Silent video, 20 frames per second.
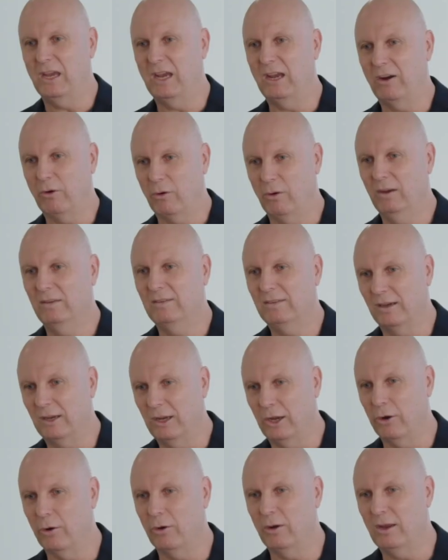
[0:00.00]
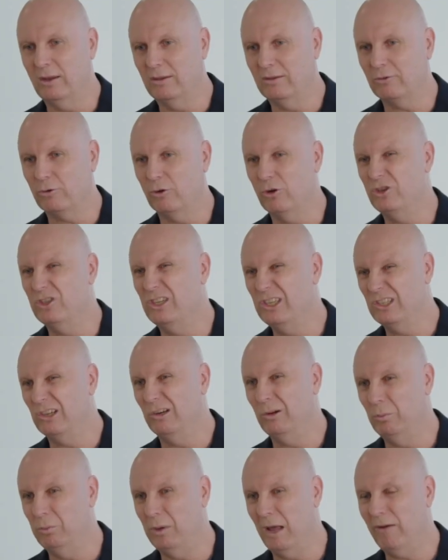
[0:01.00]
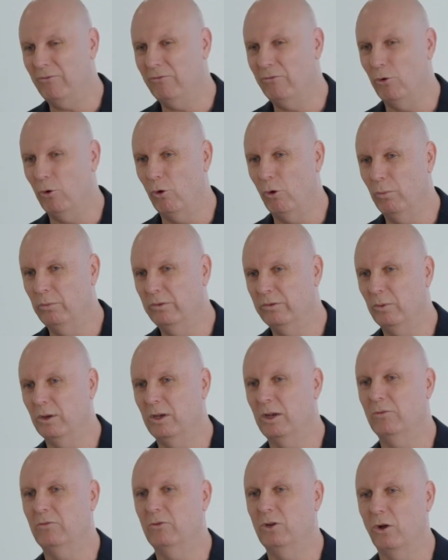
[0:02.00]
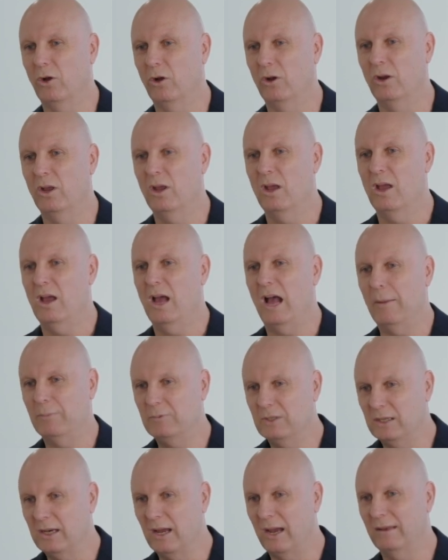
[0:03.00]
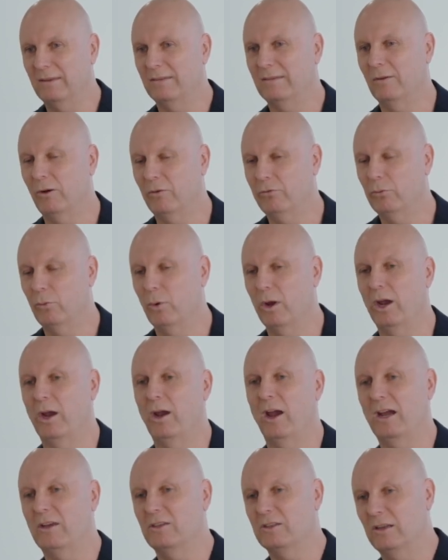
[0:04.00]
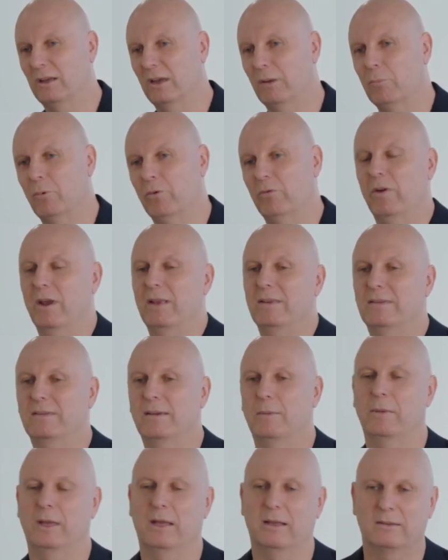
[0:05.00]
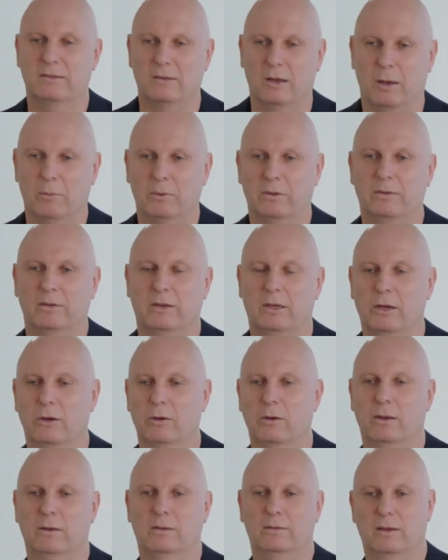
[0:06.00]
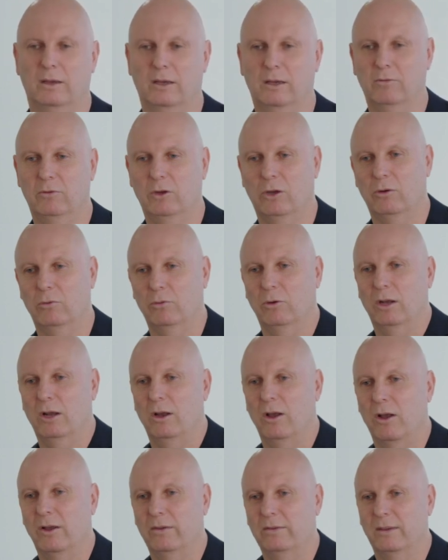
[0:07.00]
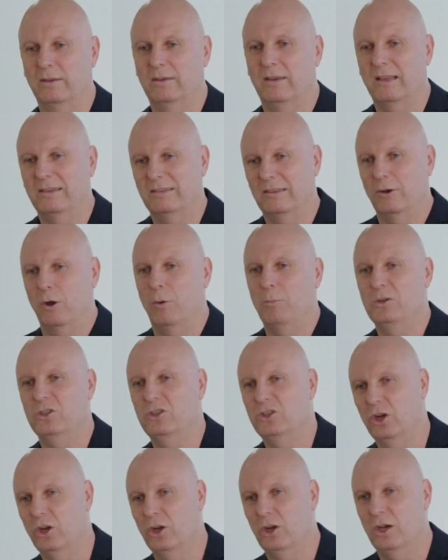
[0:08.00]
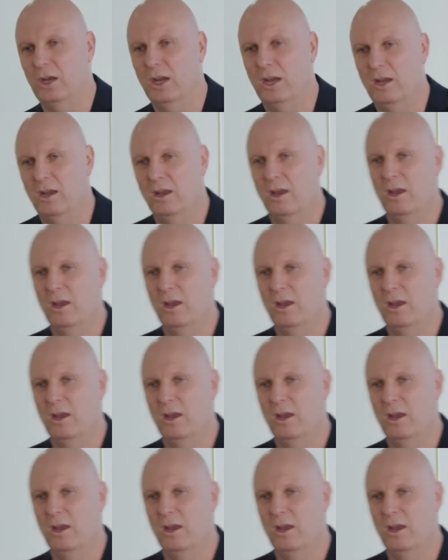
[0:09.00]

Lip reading: Increase security through digital platforms when you've got up-to-date software actually prevents some of that cyber security. So you've got to realise that that's an opportunity